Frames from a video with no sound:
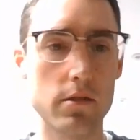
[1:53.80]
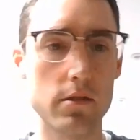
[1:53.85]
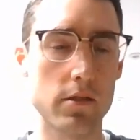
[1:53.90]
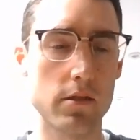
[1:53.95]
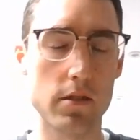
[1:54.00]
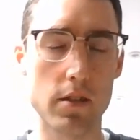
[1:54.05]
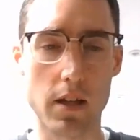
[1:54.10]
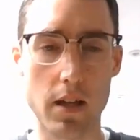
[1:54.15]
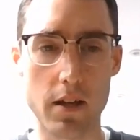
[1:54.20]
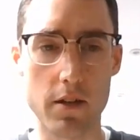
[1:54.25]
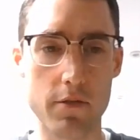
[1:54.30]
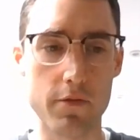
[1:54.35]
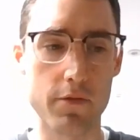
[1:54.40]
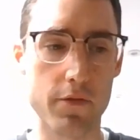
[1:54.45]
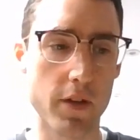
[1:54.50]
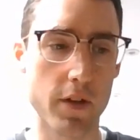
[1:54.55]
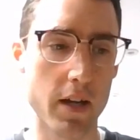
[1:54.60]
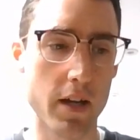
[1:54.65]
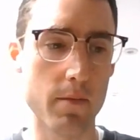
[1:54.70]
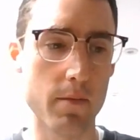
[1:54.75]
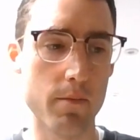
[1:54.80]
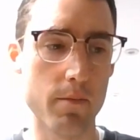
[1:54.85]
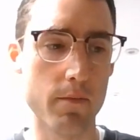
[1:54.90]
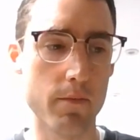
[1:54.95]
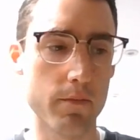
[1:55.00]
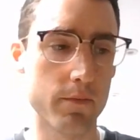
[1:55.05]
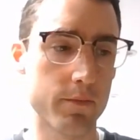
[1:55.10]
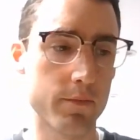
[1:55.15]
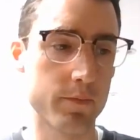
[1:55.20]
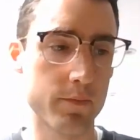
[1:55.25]
the kind of
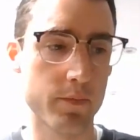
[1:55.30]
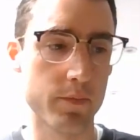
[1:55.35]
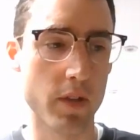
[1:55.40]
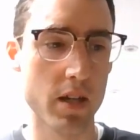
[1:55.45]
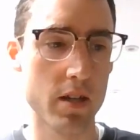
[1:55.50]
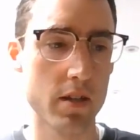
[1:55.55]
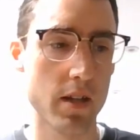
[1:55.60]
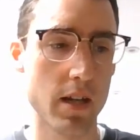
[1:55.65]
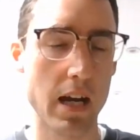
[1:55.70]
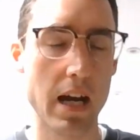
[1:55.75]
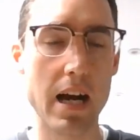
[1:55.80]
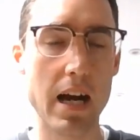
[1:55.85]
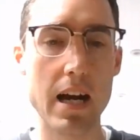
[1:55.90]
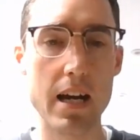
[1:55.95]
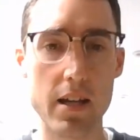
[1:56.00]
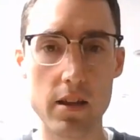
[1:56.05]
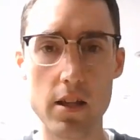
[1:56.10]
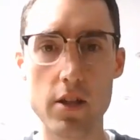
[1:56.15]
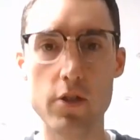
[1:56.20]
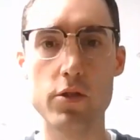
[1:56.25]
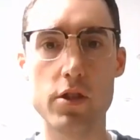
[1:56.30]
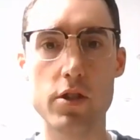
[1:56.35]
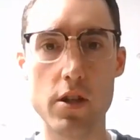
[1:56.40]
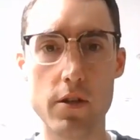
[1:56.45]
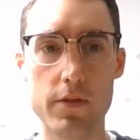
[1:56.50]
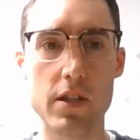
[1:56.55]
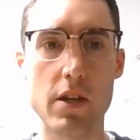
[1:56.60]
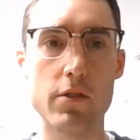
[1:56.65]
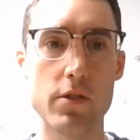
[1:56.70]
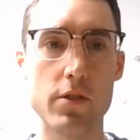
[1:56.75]
high and low
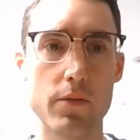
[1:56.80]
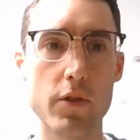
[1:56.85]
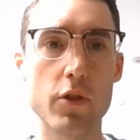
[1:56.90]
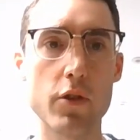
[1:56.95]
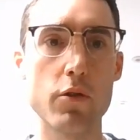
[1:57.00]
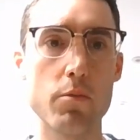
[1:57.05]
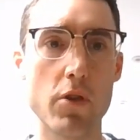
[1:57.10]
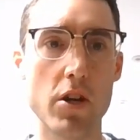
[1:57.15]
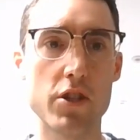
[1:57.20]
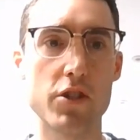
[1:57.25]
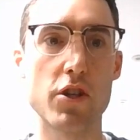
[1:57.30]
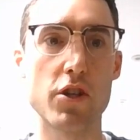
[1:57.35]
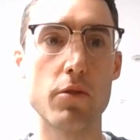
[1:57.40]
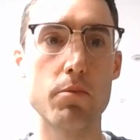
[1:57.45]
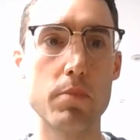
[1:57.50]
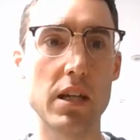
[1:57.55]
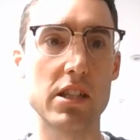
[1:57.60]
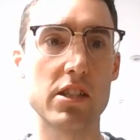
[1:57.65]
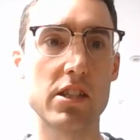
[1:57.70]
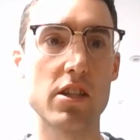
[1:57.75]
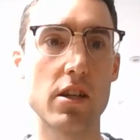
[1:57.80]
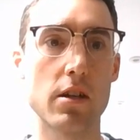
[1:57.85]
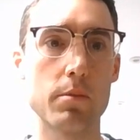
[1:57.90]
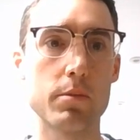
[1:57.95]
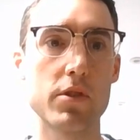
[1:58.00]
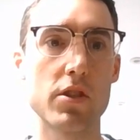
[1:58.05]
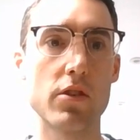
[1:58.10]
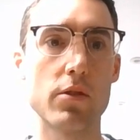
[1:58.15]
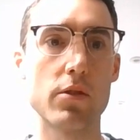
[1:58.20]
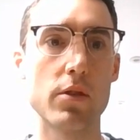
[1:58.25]
surface area to volume ratio mixed up.
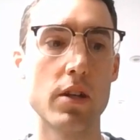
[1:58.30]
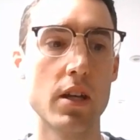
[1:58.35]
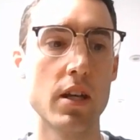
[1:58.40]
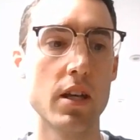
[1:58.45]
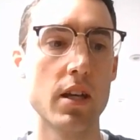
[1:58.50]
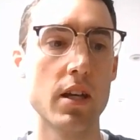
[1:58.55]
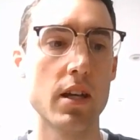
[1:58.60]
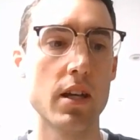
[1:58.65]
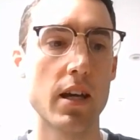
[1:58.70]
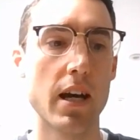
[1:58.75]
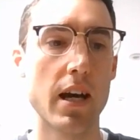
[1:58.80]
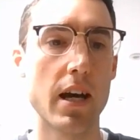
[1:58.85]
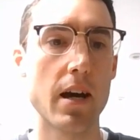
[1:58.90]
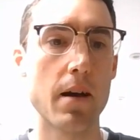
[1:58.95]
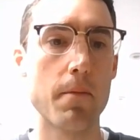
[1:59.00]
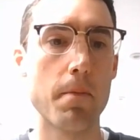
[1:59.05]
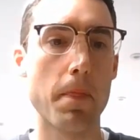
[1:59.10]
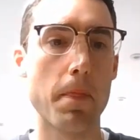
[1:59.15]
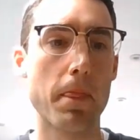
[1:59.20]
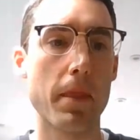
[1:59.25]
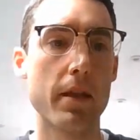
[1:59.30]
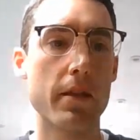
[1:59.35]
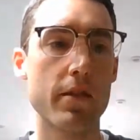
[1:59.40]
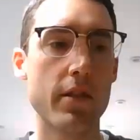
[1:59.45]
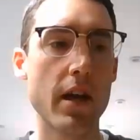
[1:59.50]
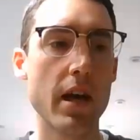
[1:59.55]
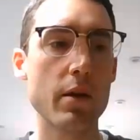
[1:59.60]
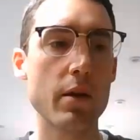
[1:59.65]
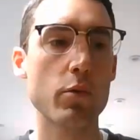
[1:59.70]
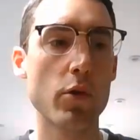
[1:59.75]
So
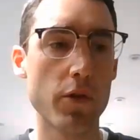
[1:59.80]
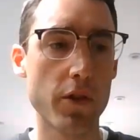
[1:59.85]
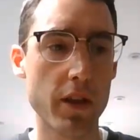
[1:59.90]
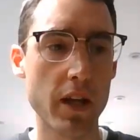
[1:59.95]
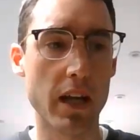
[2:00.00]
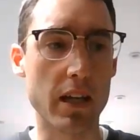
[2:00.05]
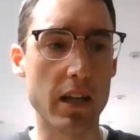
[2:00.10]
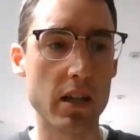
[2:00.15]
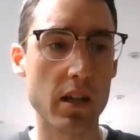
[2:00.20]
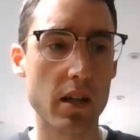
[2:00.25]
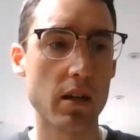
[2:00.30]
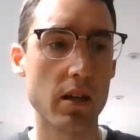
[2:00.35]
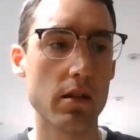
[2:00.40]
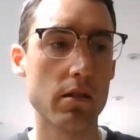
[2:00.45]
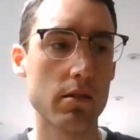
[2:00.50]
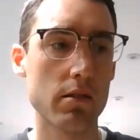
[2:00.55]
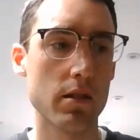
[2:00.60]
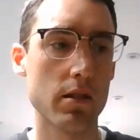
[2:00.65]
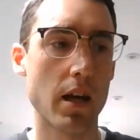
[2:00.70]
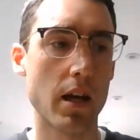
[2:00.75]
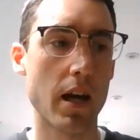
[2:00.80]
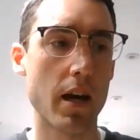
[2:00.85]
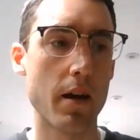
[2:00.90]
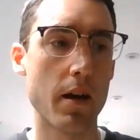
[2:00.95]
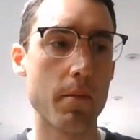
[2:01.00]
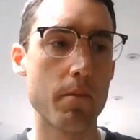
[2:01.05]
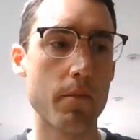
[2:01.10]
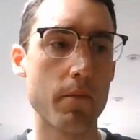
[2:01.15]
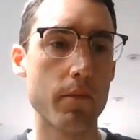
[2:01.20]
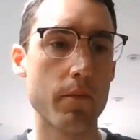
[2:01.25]
they will think
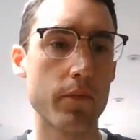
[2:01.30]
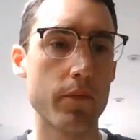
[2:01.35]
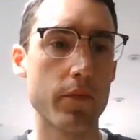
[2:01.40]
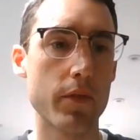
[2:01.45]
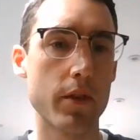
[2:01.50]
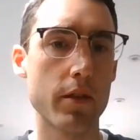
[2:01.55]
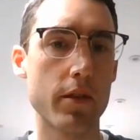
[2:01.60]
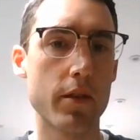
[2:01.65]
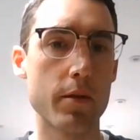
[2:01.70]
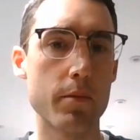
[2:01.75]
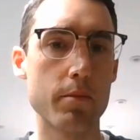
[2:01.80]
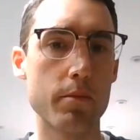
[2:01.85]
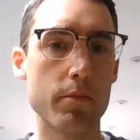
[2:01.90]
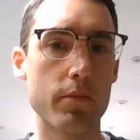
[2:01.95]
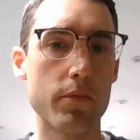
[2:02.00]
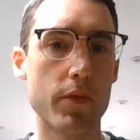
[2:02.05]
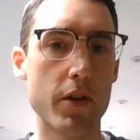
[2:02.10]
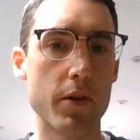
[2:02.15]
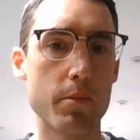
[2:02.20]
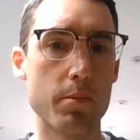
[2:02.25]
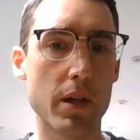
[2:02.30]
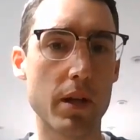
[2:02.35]
that